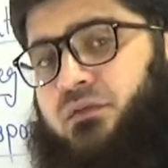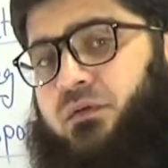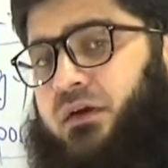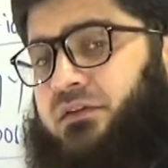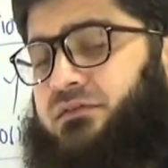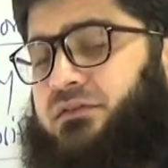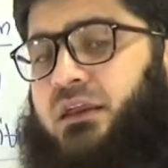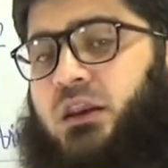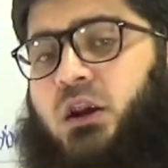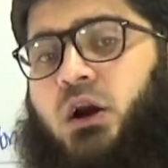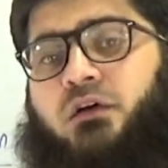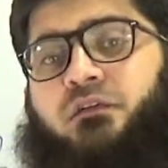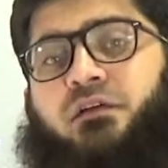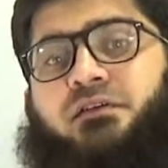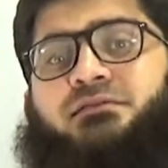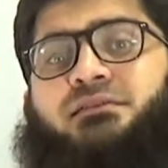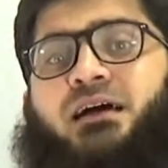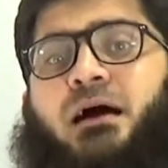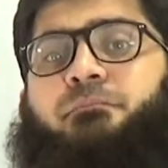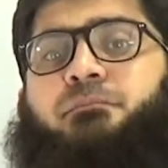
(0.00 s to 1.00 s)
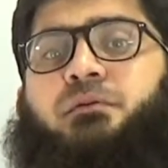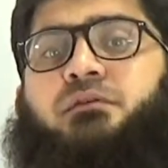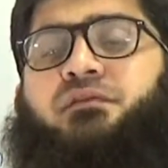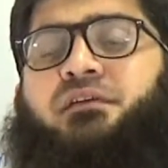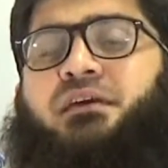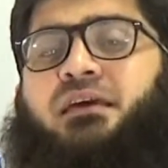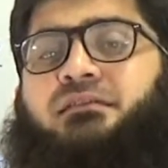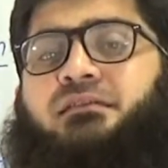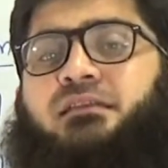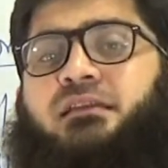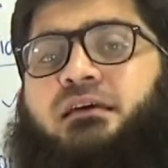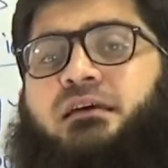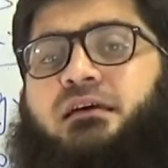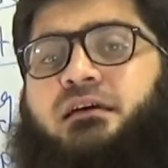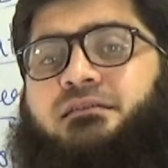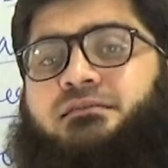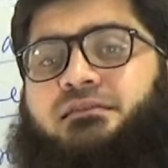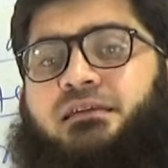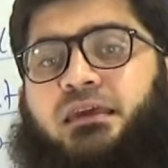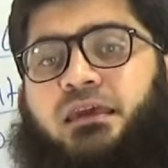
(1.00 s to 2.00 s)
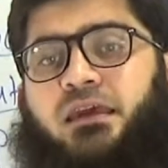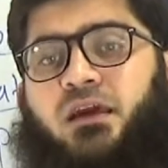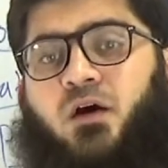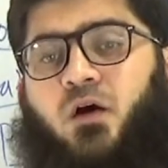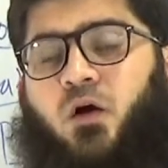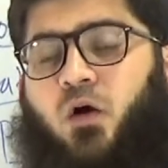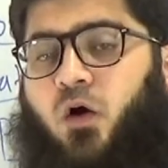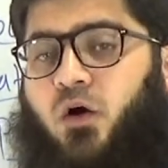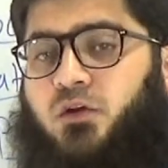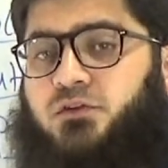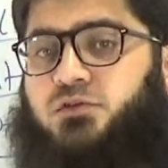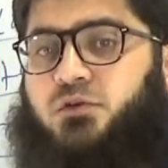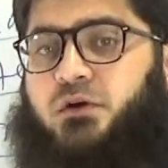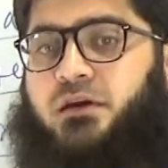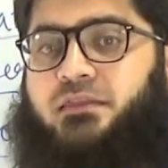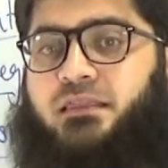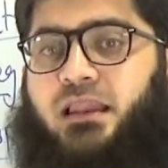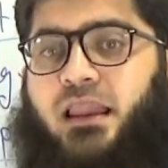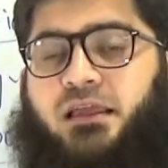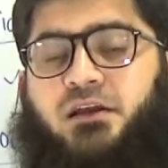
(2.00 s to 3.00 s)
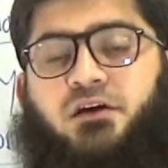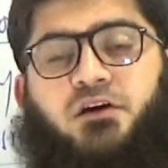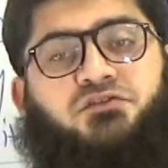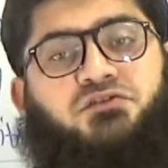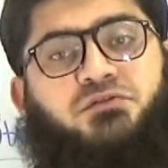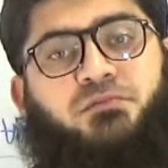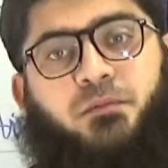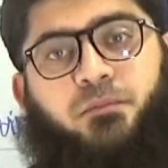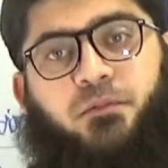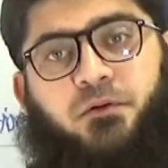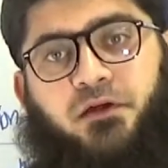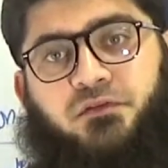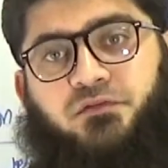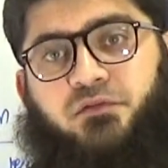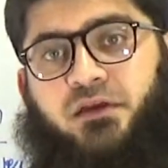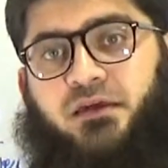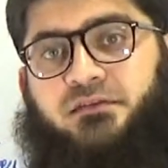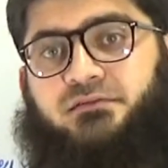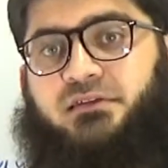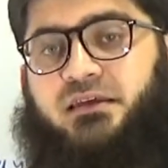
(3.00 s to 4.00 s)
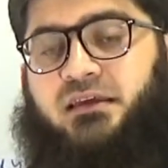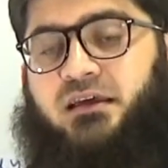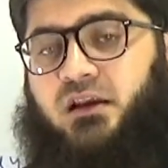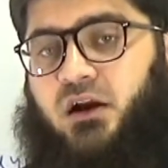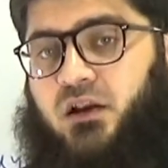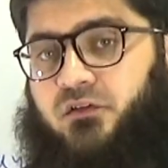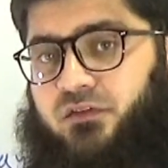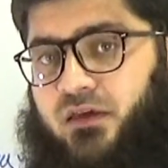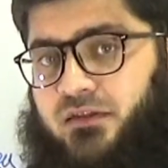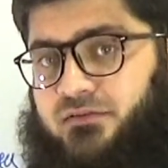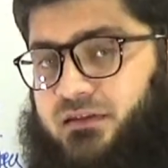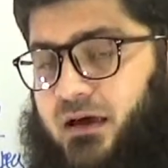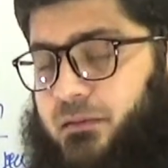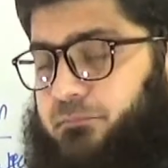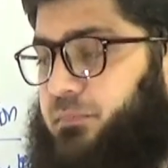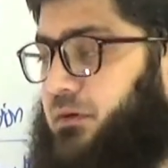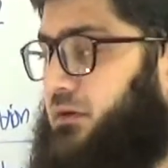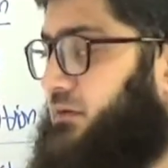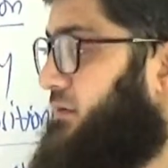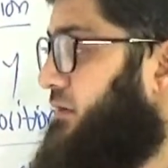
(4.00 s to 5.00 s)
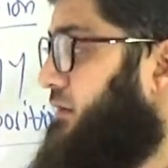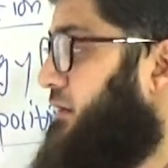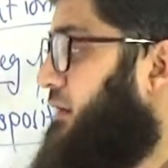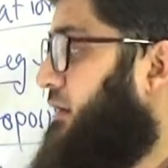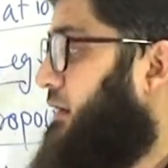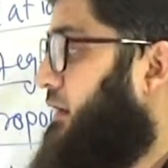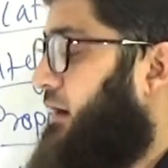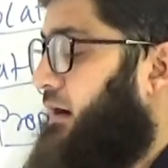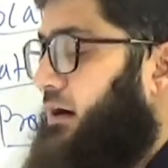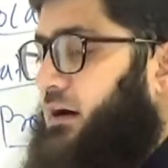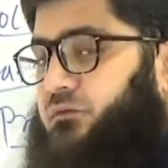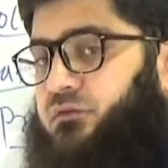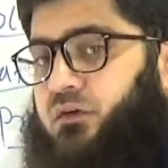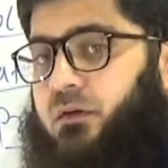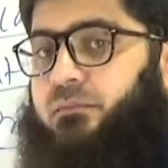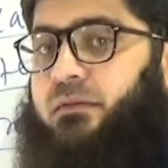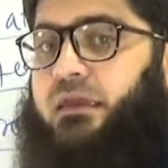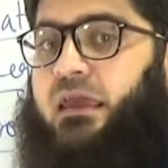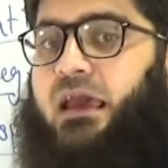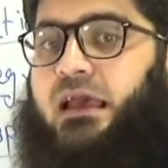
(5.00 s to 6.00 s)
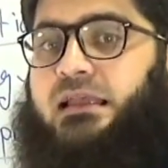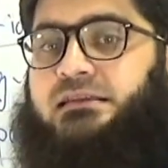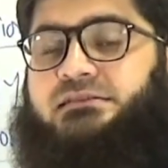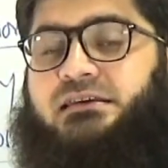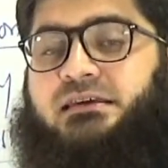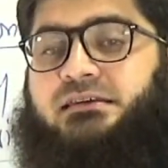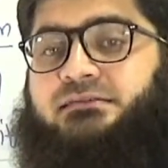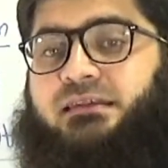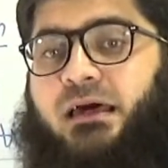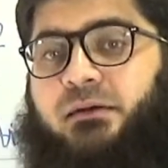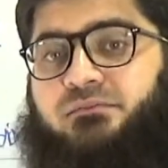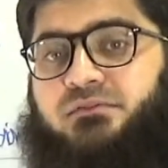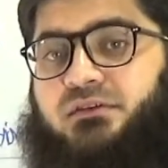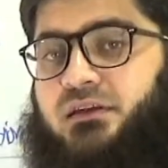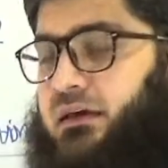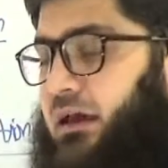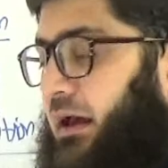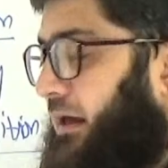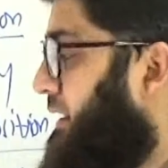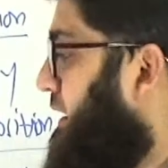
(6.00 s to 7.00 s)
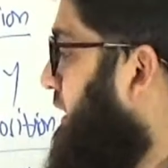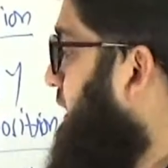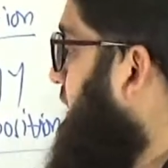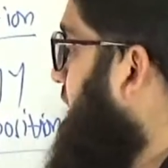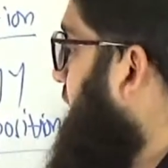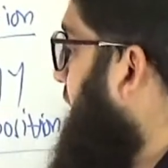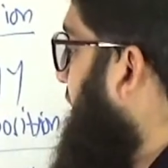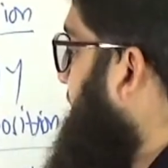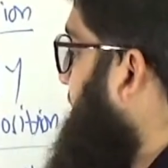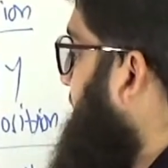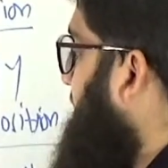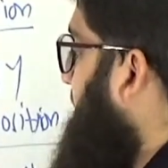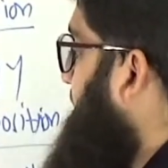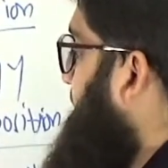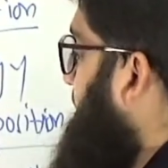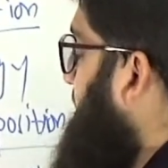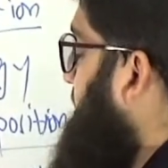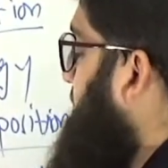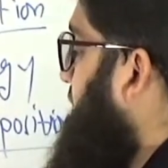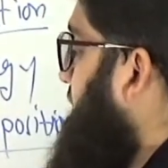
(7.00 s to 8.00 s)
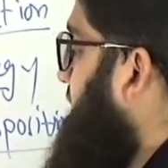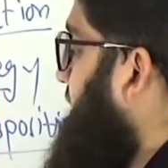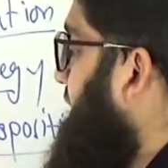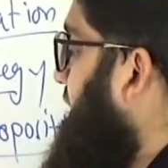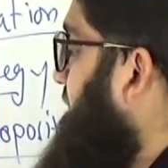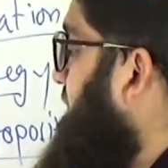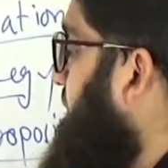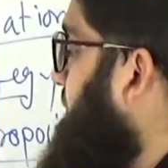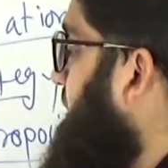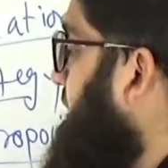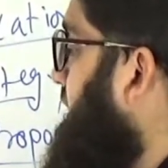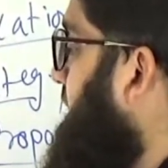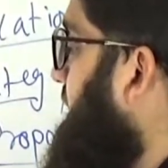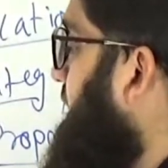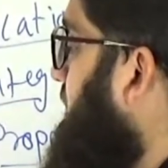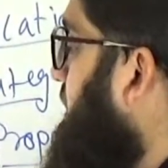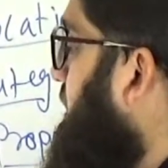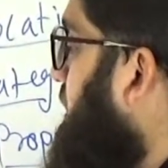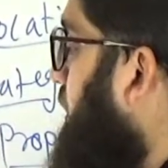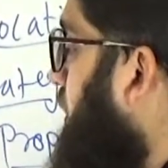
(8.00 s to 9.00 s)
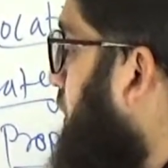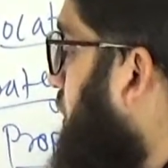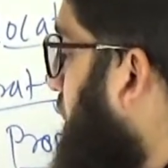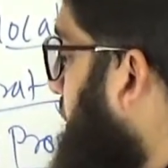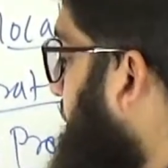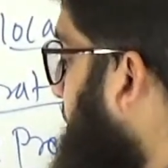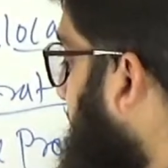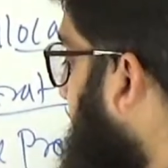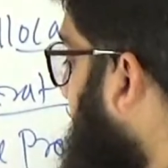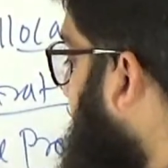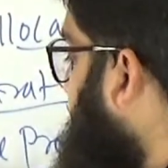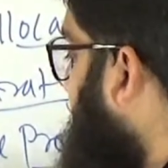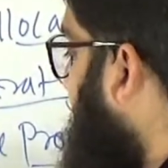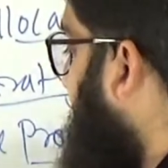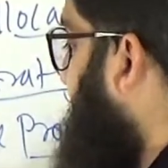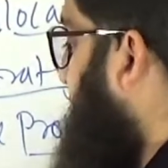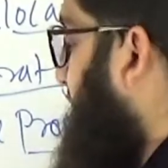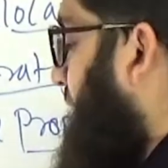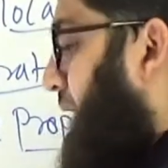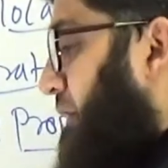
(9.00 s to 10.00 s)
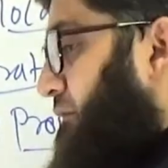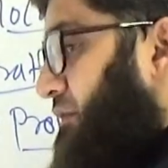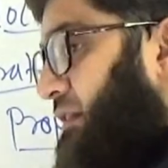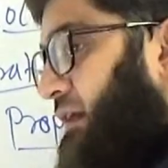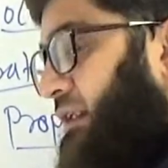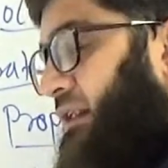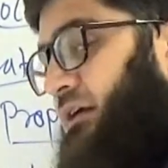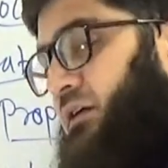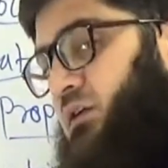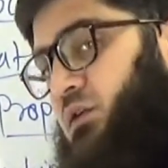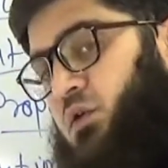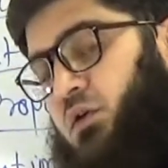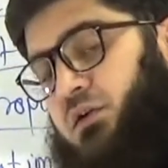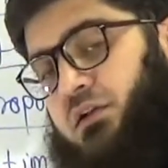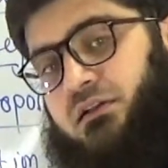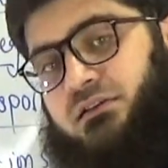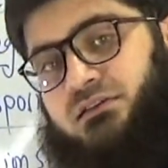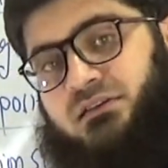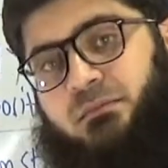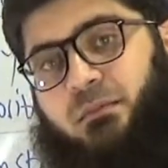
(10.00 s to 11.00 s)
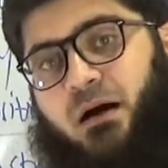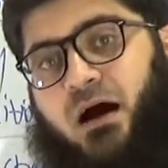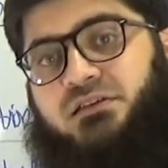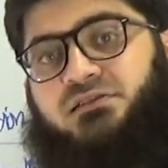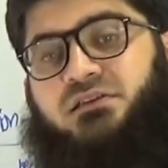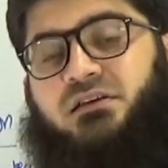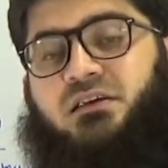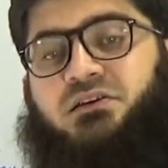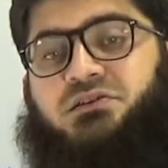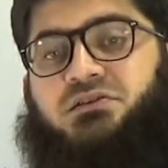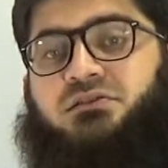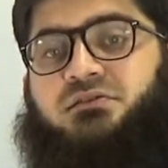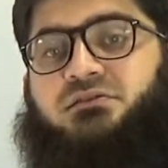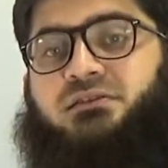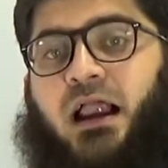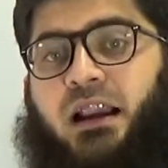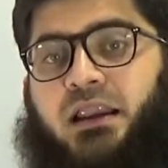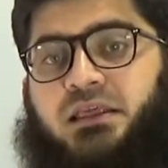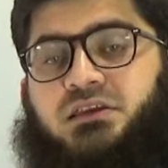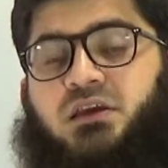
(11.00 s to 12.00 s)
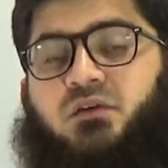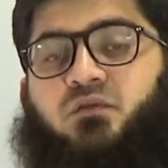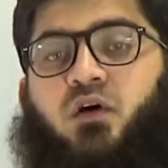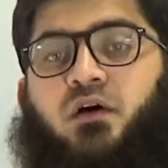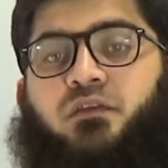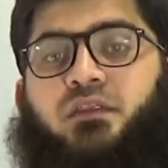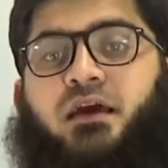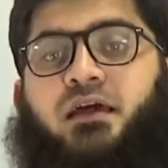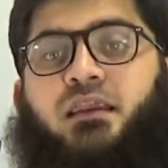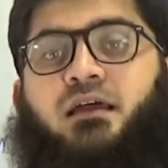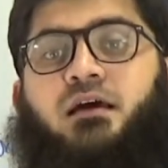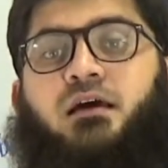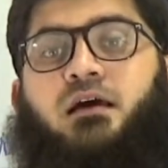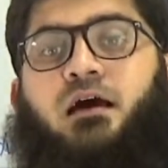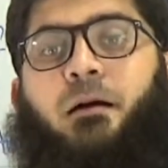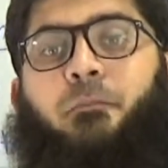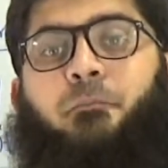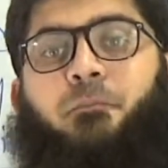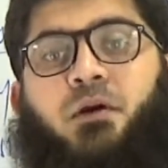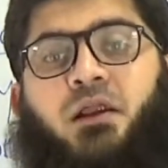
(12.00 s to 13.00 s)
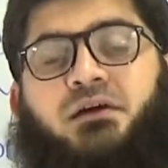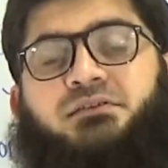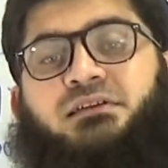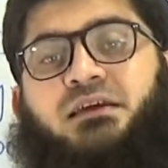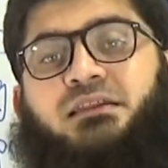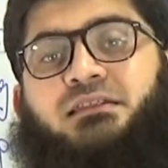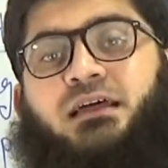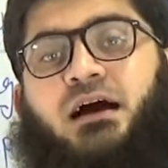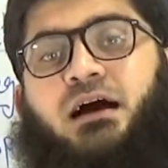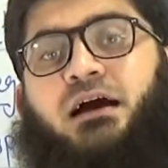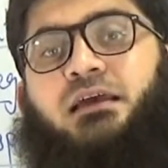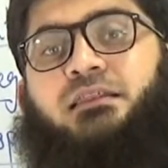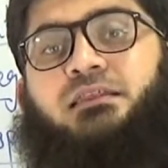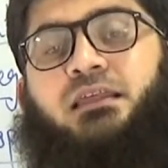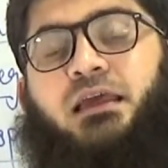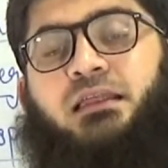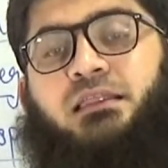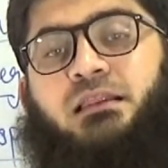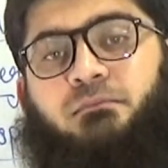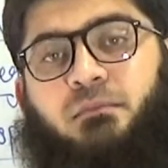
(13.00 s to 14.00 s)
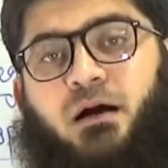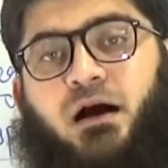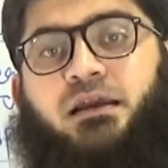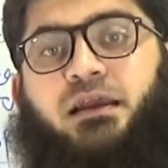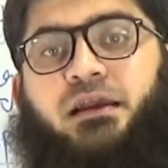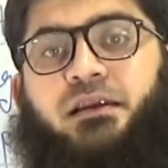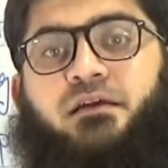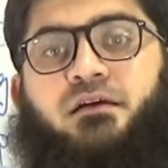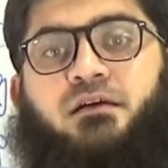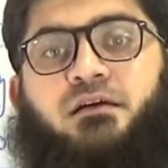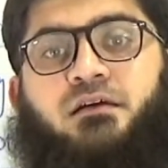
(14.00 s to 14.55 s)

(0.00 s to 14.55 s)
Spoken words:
We can see a lot of examples. We can see also in the like consumer products. We can see a lot of the examples from the LG, Samsung, and other companies that are developing the good products and having the good demand generation strategy for their products in the market.